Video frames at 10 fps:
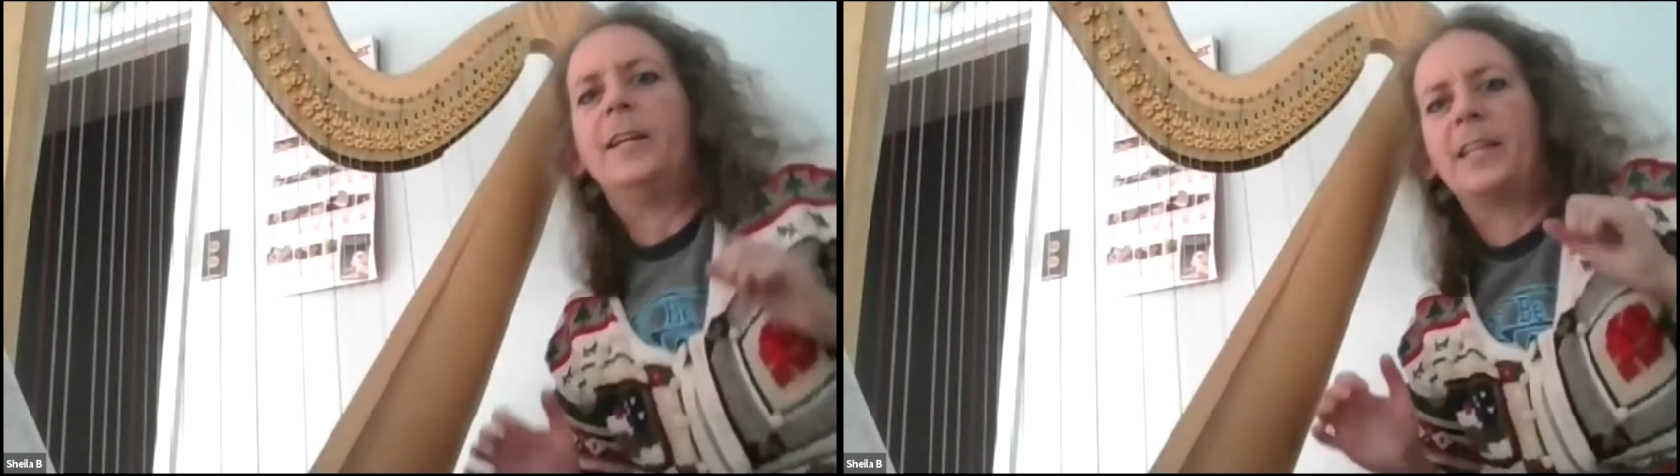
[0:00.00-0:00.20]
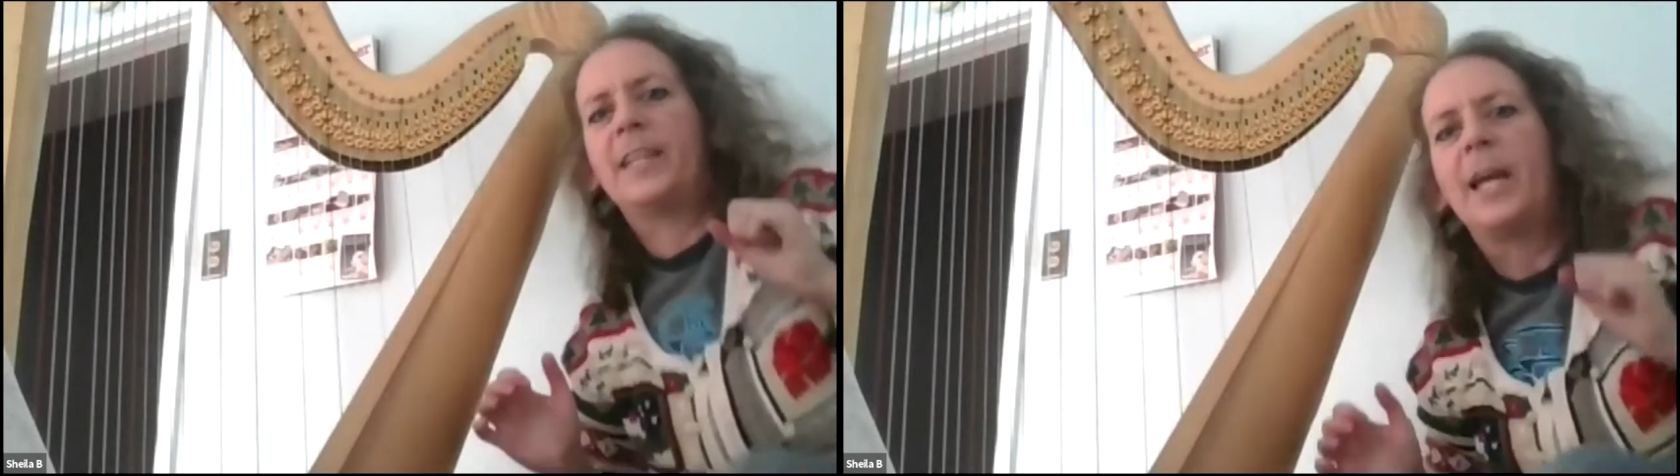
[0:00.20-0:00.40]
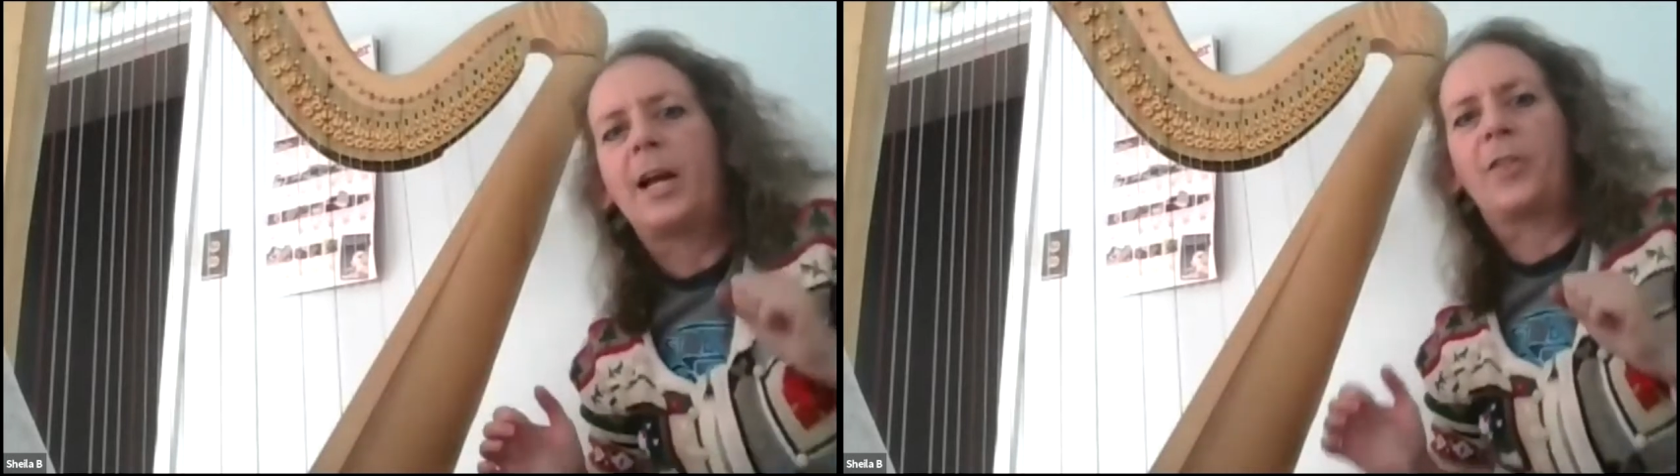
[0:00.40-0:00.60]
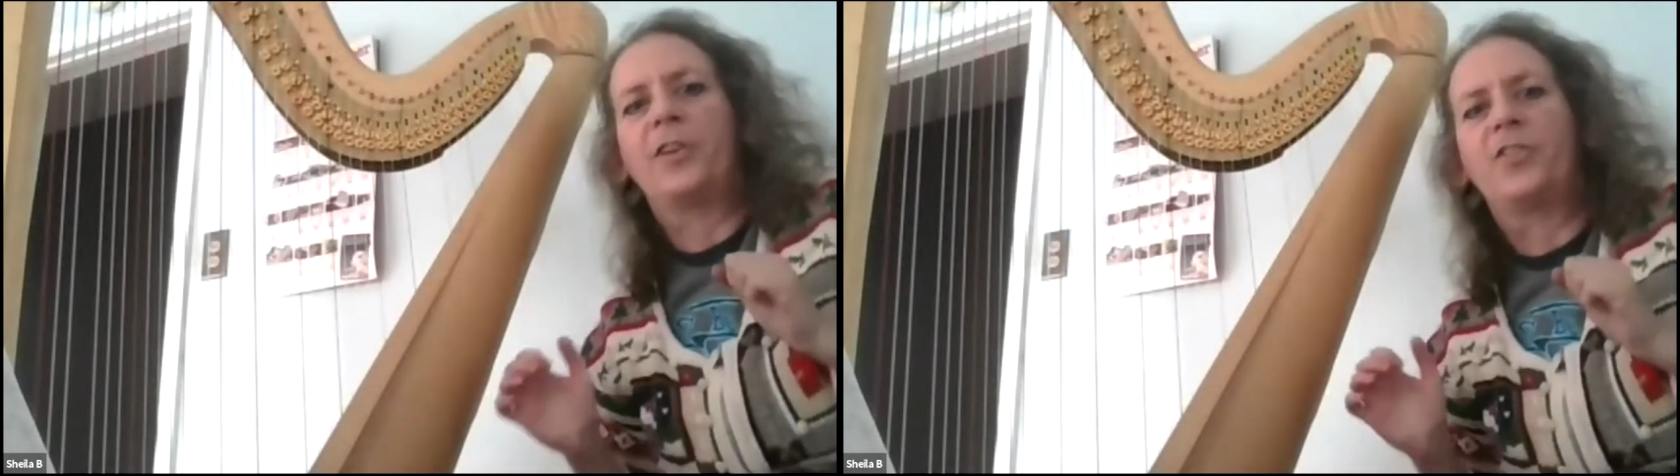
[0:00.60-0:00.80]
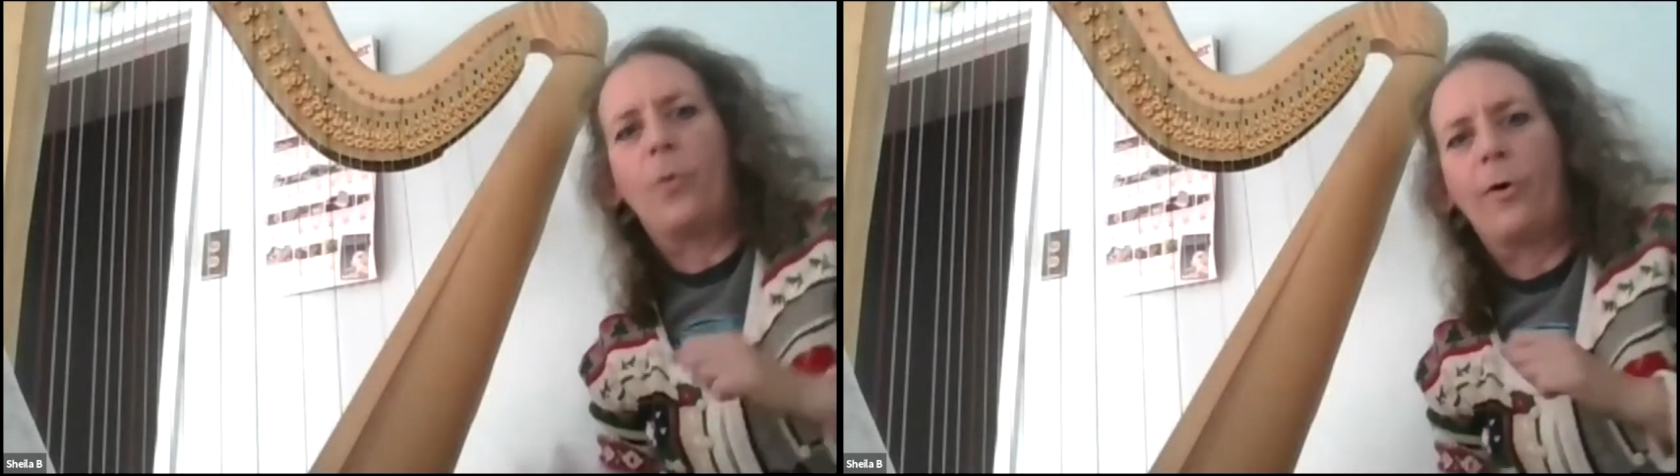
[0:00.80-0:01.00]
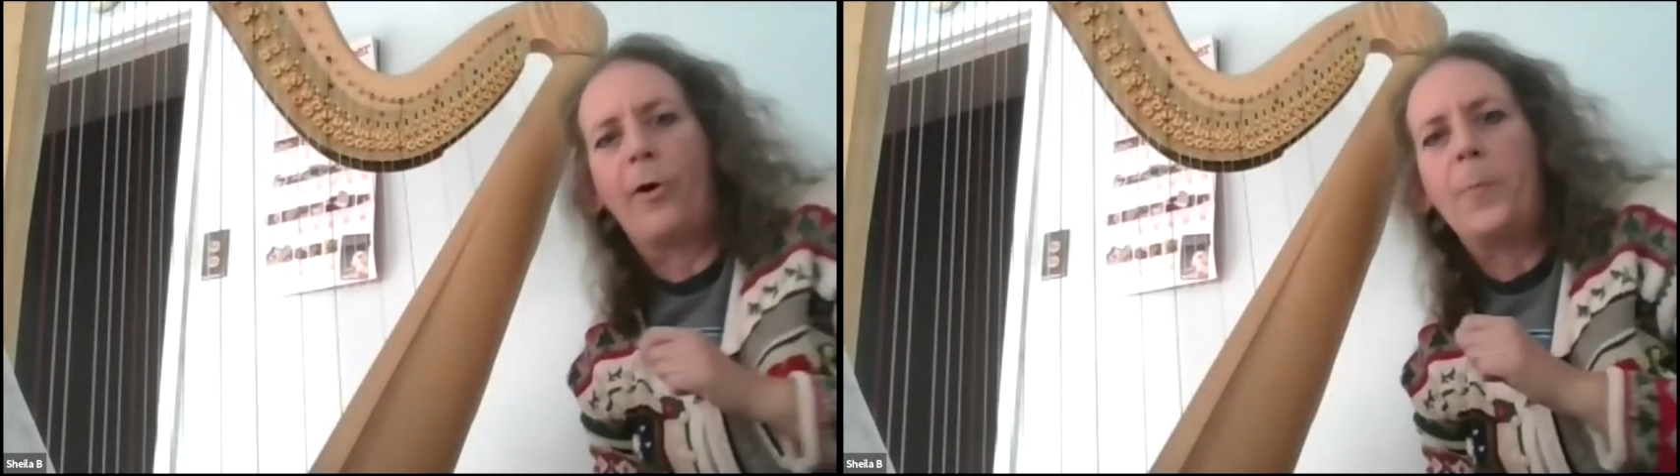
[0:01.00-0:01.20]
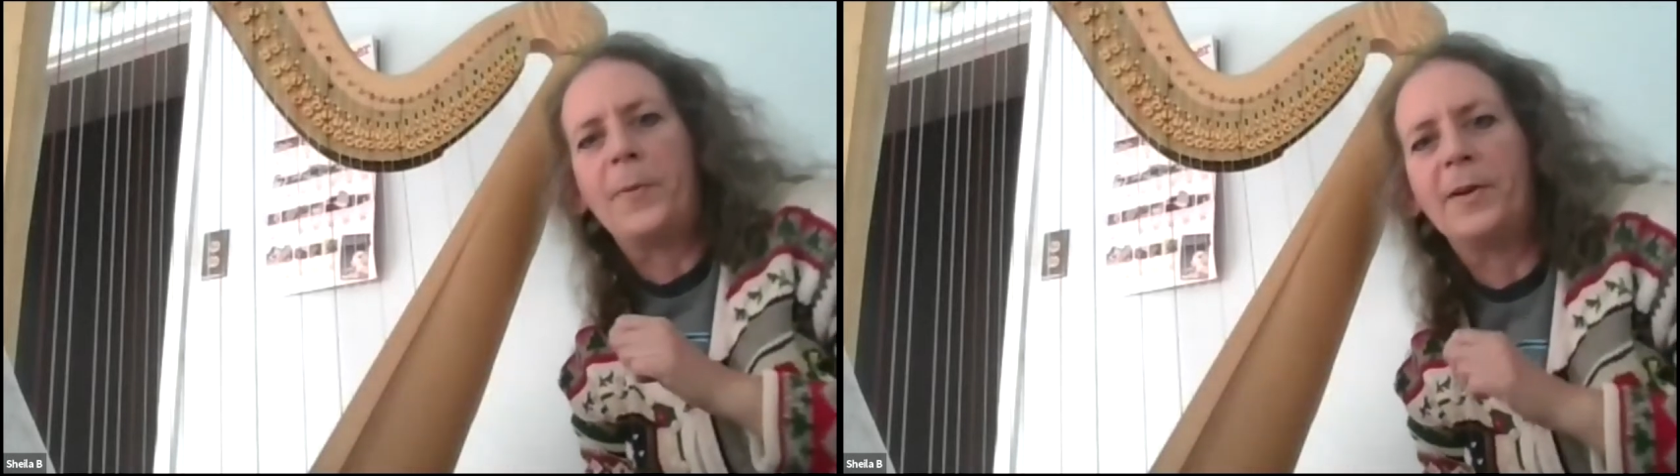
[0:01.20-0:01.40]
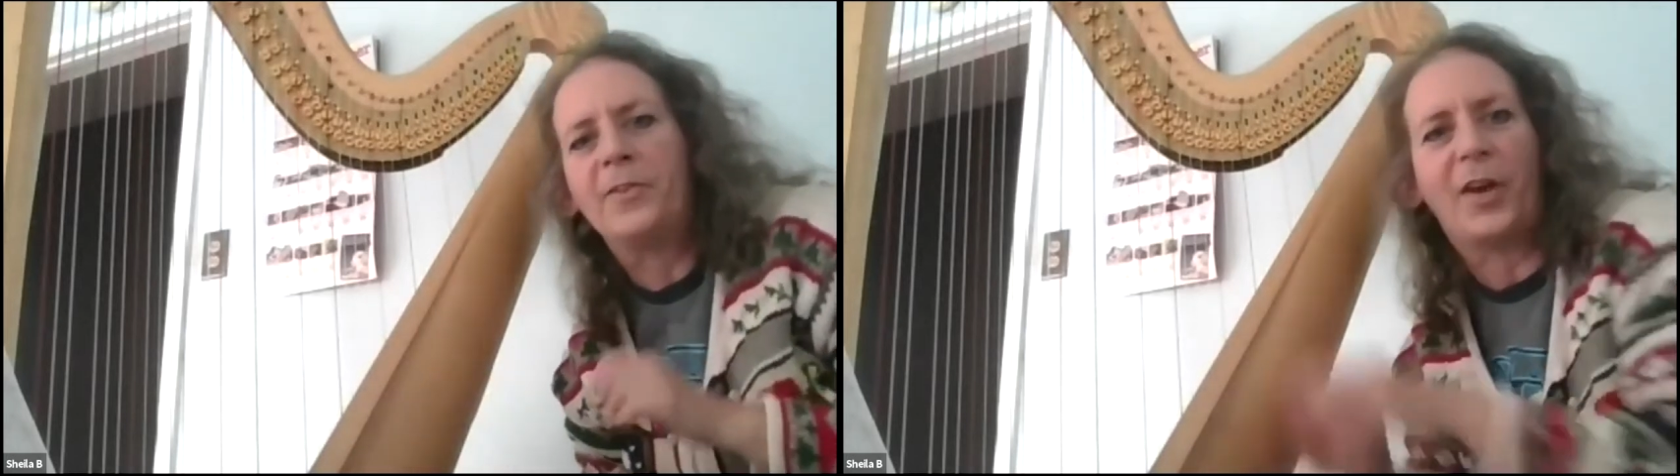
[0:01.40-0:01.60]
kick the door
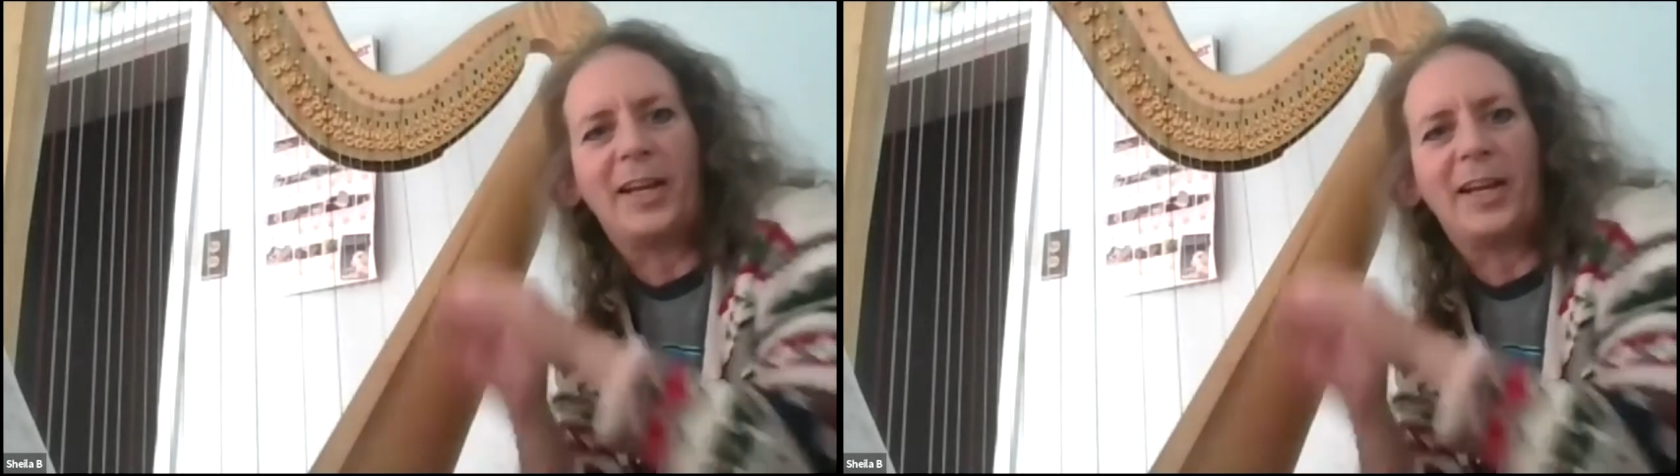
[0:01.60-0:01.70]
open so I